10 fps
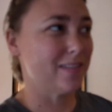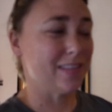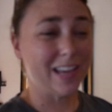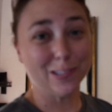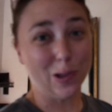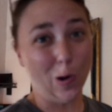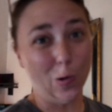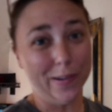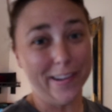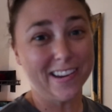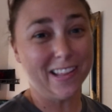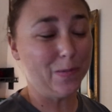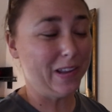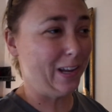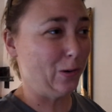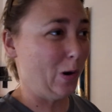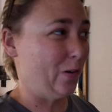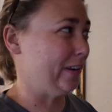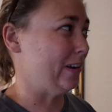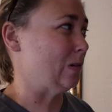that's the hallway that we had to
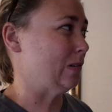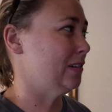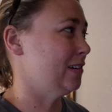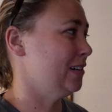walk down.